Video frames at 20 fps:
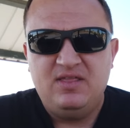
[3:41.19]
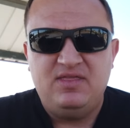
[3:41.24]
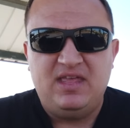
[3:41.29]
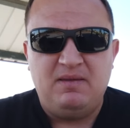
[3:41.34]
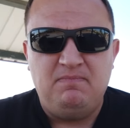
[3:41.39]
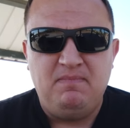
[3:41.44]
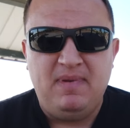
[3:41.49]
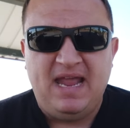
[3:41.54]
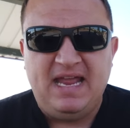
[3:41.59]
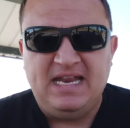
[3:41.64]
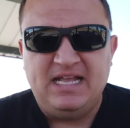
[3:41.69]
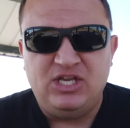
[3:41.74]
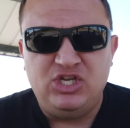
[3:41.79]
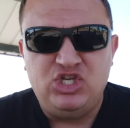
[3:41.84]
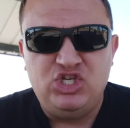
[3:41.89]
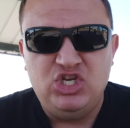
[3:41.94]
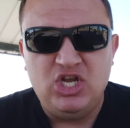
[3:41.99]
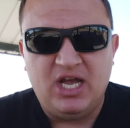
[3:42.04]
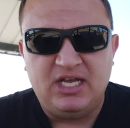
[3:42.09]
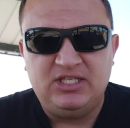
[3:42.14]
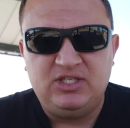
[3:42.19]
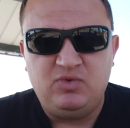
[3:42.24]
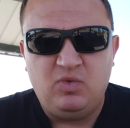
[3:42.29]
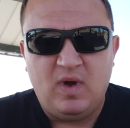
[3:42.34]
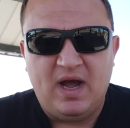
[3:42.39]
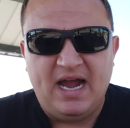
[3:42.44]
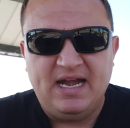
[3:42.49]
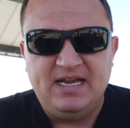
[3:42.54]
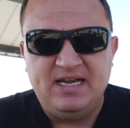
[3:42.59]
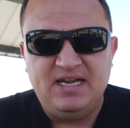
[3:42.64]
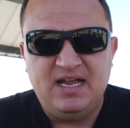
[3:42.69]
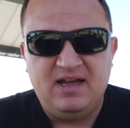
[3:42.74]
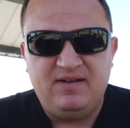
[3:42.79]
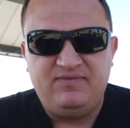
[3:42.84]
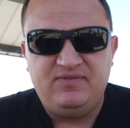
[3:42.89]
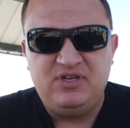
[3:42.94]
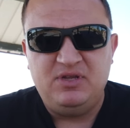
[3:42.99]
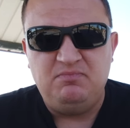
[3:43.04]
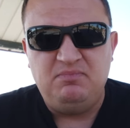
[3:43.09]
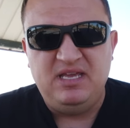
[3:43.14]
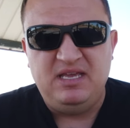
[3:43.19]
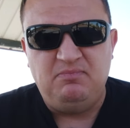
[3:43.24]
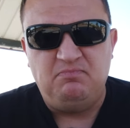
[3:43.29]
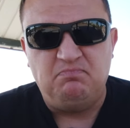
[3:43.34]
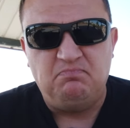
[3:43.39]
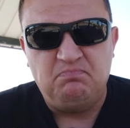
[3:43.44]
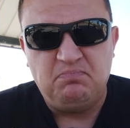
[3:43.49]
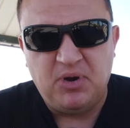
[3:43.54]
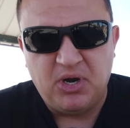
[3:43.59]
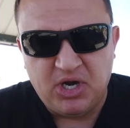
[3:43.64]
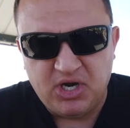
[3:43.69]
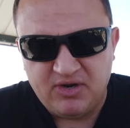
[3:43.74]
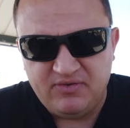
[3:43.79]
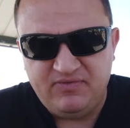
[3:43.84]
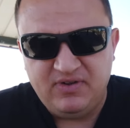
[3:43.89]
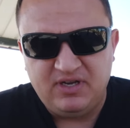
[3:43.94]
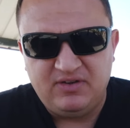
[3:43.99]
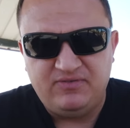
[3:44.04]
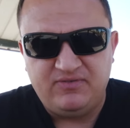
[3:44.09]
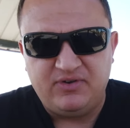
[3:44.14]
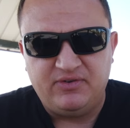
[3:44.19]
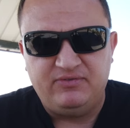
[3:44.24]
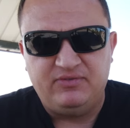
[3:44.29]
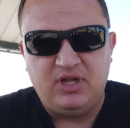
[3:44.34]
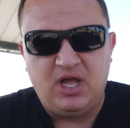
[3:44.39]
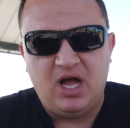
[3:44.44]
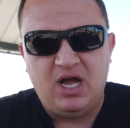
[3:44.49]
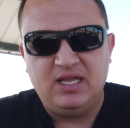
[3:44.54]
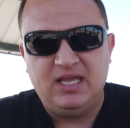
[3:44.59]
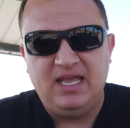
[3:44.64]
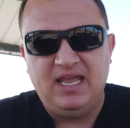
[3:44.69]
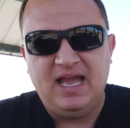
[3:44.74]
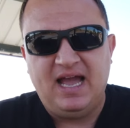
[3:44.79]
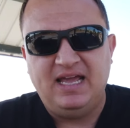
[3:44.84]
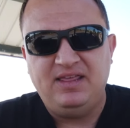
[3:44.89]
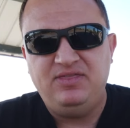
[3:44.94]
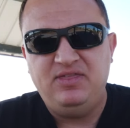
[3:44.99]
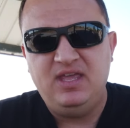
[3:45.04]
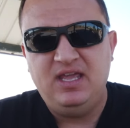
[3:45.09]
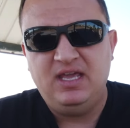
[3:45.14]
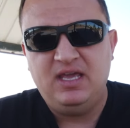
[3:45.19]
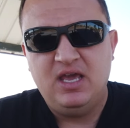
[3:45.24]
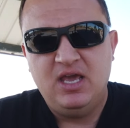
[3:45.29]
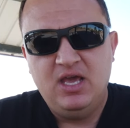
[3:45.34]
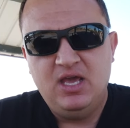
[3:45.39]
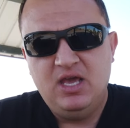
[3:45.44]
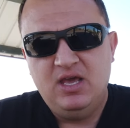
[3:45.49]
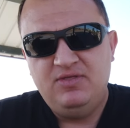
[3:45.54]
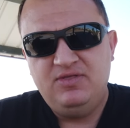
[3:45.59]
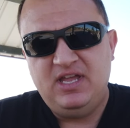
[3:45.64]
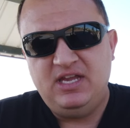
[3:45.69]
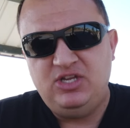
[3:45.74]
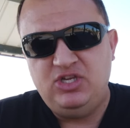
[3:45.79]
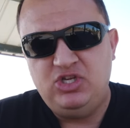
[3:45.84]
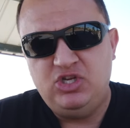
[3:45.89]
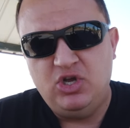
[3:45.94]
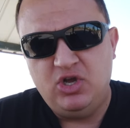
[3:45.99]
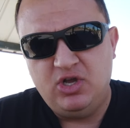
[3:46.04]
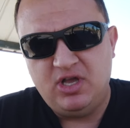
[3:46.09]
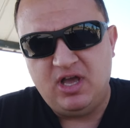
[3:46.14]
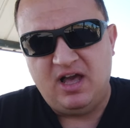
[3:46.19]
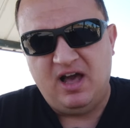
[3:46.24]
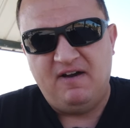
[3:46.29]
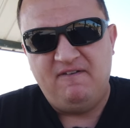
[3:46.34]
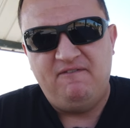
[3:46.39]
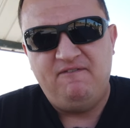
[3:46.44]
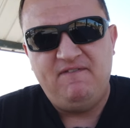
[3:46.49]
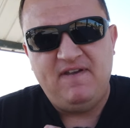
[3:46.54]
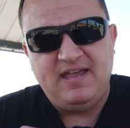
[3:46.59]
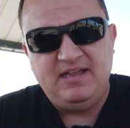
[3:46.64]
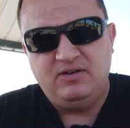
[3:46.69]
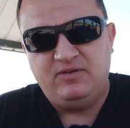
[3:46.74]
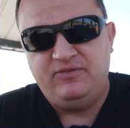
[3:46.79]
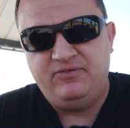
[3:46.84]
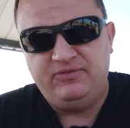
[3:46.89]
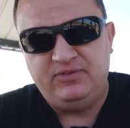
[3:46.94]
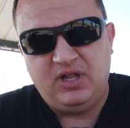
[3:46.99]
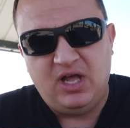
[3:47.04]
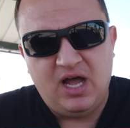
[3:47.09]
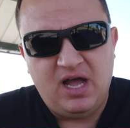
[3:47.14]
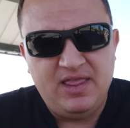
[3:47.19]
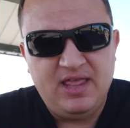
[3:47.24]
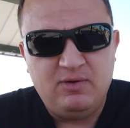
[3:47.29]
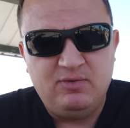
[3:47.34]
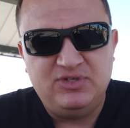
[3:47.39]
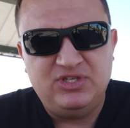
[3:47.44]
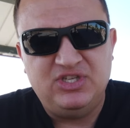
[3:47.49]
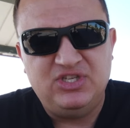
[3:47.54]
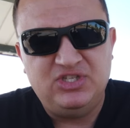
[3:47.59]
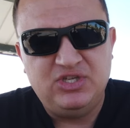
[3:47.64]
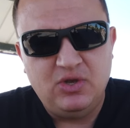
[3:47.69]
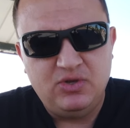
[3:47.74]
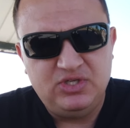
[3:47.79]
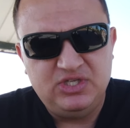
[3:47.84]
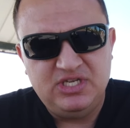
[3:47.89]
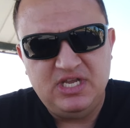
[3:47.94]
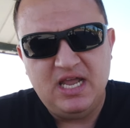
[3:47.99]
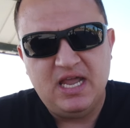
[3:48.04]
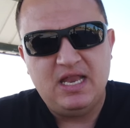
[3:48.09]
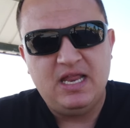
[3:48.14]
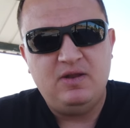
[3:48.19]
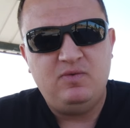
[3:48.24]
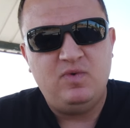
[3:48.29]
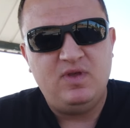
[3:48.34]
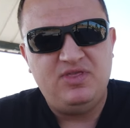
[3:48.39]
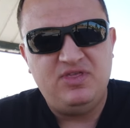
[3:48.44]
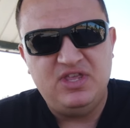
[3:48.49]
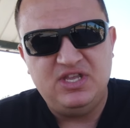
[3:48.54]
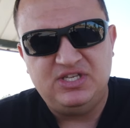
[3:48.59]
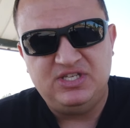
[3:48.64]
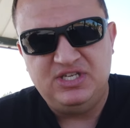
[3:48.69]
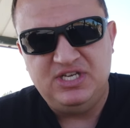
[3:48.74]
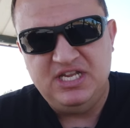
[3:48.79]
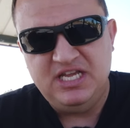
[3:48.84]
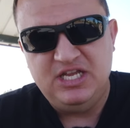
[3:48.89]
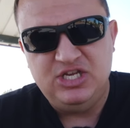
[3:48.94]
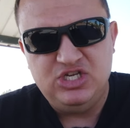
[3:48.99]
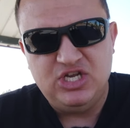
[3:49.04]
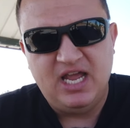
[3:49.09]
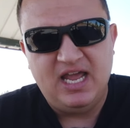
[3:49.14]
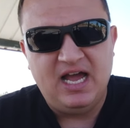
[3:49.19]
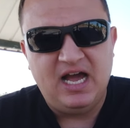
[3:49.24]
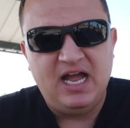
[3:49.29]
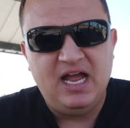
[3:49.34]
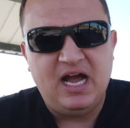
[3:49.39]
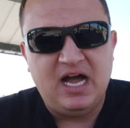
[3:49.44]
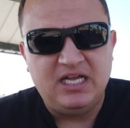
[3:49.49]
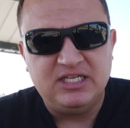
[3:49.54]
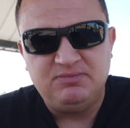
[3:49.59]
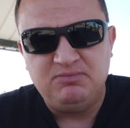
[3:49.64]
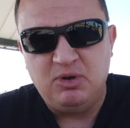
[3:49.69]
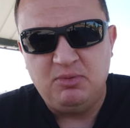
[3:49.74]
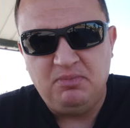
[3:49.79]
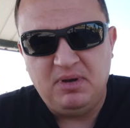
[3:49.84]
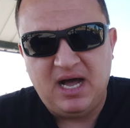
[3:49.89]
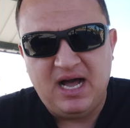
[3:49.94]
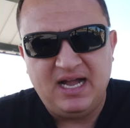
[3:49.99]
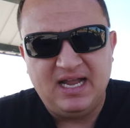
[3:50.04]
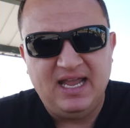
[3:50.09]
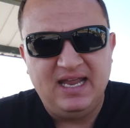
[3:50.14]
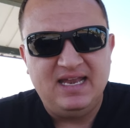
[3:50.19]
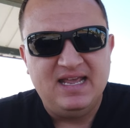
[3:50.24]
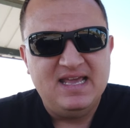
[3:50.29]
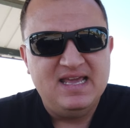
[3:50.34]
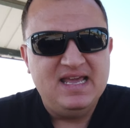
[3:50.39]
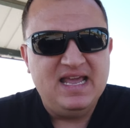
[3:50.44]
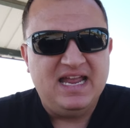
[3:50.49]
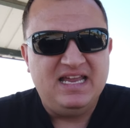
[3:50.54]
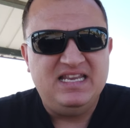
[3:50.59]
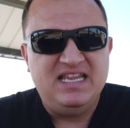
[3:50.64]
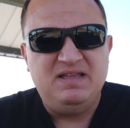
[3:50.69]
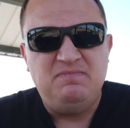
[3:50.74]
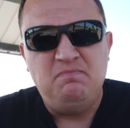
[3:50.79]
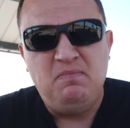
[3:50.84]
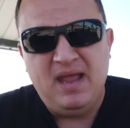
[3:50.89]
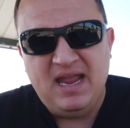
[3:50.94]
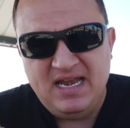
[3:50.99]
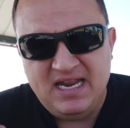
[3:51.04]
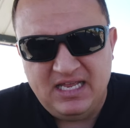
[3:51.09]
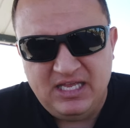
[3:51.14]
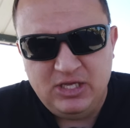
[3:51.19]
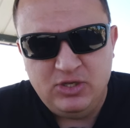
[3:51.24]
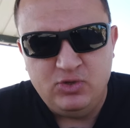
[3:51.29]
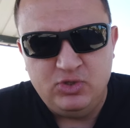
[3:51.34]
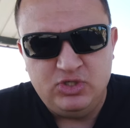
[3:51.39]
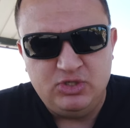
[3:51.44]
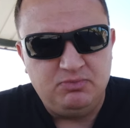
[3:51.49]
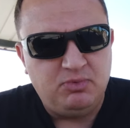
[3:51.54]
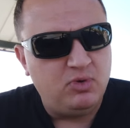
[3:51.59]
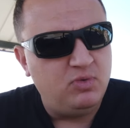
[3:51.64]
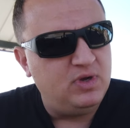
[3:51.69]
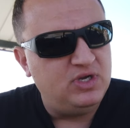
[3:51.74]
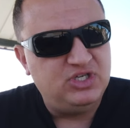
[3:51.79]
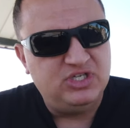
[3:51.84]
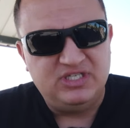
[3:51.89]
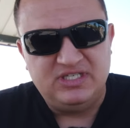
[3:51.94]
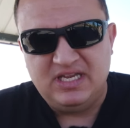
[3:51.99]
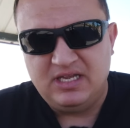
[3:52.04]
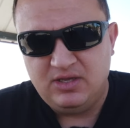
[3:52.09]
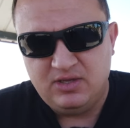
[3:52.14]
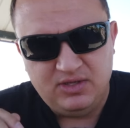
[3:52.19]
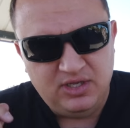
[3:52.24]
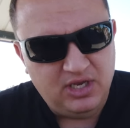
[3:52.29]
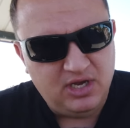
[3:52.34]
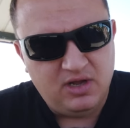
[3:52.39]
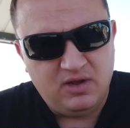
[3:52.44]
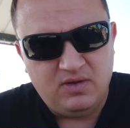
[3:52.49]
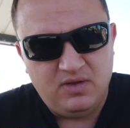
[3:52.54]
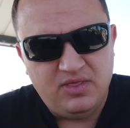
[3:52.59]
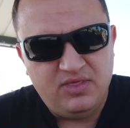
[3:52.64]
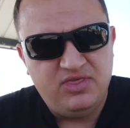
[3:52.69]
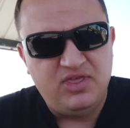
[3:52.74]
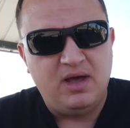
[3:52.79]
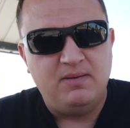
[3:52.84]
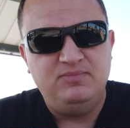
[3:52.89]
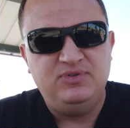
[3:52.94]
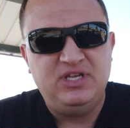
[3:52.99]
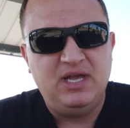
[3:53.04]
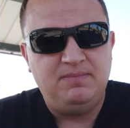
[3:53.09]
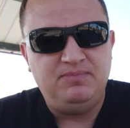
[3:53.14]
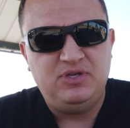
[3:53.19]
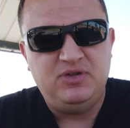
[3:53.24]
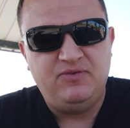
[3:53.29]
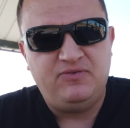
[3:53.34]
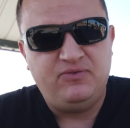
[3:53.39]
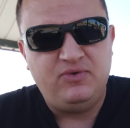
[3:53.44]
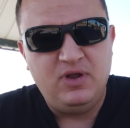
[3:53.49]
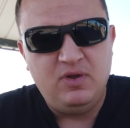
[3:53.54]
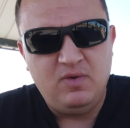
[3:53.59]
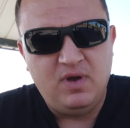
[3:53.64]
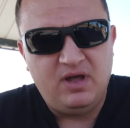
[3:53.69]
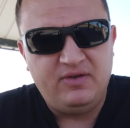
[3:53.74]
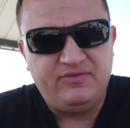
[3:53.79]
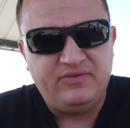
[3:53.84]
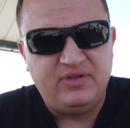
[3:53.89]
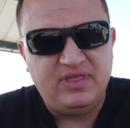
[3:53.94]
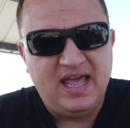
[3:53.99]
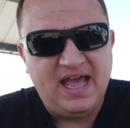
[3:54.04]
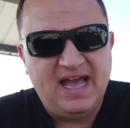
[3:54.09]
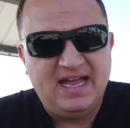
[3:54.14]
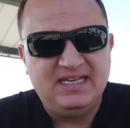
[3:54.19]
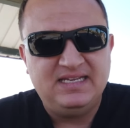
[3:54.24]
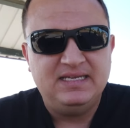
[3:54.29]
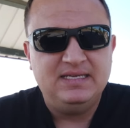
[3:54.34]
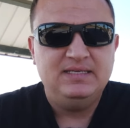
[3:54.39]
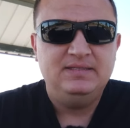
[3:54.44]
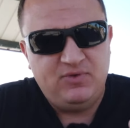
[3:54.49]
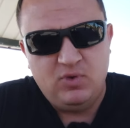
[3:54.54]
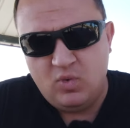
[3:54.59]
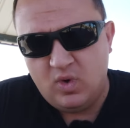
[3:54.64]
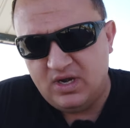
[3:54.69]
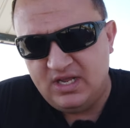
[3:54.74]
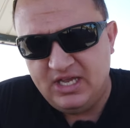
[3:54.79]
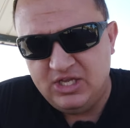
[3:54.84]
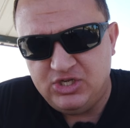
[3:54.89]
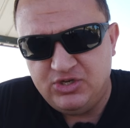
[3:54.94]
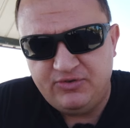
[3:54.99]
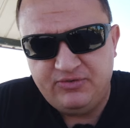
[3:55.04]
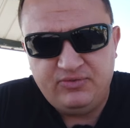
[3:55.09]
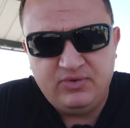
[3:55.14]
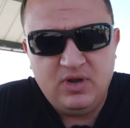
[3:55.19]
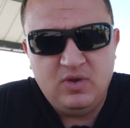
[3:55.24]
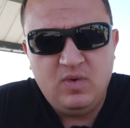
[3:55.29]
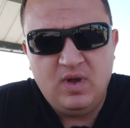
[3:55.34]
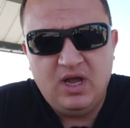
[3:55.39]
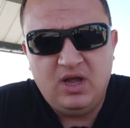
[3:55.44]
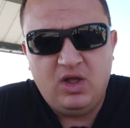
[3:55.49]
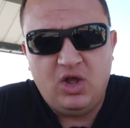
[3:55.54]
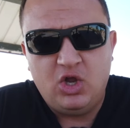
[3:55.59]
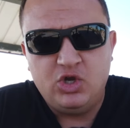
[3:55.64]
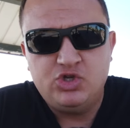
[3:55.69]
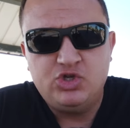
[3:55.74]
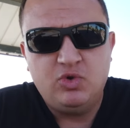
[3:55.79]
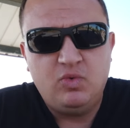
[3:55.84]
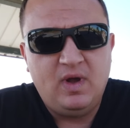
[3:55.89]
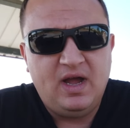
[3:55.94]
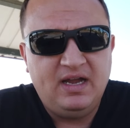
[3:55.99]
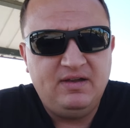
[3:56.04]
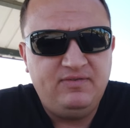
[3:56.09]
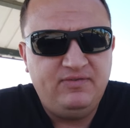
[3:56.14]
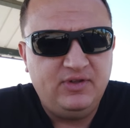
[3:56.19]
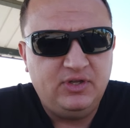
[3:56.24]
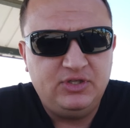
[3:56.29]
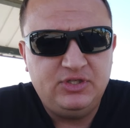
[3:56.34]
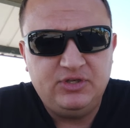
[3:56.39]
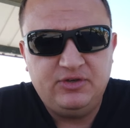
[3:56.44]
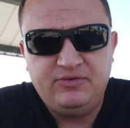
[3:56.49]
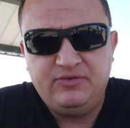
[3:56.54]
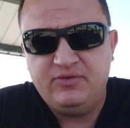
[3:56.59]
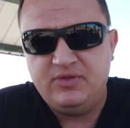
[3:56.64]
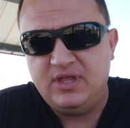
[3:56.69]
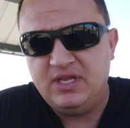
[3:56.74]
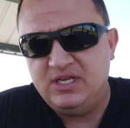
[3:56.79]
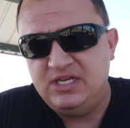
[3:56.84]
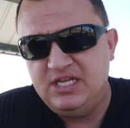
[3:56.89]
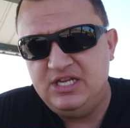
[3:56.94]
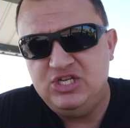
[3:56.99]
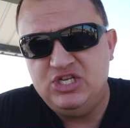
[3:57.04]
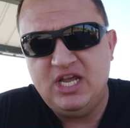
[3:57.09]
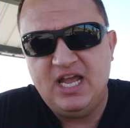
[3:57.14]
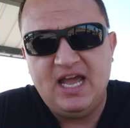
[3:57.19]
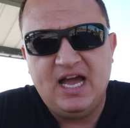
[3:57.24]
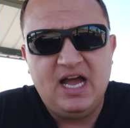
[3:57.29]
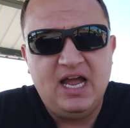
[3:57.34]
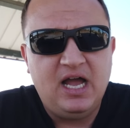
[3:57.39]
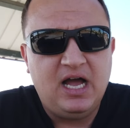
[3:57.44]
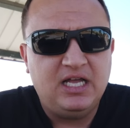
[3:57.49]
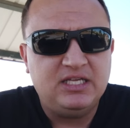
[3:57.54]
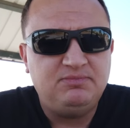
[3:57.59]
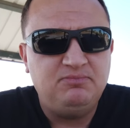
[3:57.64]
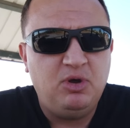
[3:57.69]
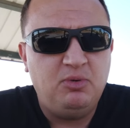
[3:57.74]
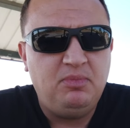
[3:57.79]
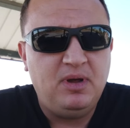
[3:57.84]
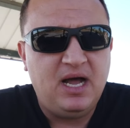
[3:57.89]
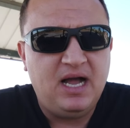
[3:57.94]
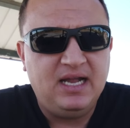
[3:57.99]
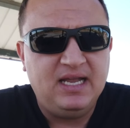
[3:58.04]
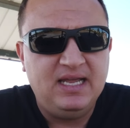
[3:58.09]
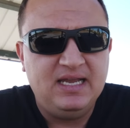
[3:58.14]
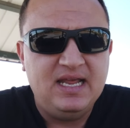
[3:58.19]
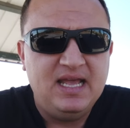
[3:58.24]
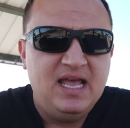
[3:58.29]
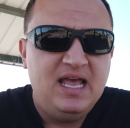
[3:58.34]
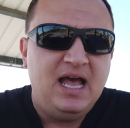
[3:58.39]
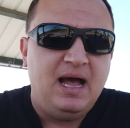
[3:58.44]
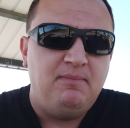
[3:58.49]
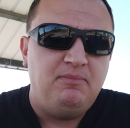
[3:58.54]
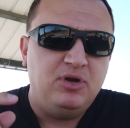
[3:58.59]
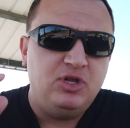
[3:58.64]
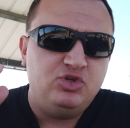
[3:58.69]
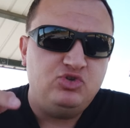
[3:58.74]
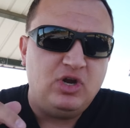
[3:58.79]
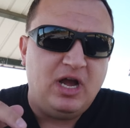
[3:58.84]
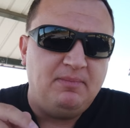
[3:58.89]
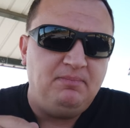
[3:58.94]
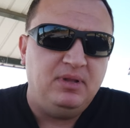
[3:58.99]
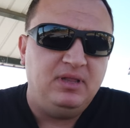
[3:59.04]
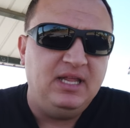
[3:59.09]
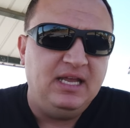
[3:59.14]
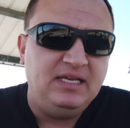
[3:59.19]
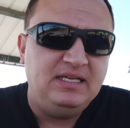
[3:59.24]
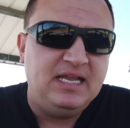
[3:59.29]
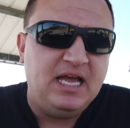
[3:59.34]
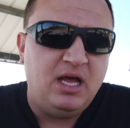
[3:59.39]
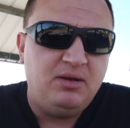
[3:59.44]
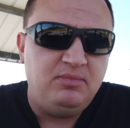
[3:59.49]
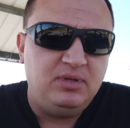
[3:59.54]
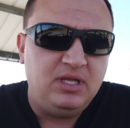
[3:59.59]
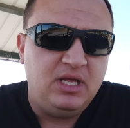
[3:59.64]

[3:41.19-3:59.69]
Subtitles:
They made it just wide enough to be perfect for vlogging. I think they took a fatal flaw that was associated with this DJI Osmo Pocket and they made it usable, which is, you know, thumbs up to Freewell for that. If you want to get your Freewell ultra wide filter for the DJI Osmo Pocket, I'm going to drop a link down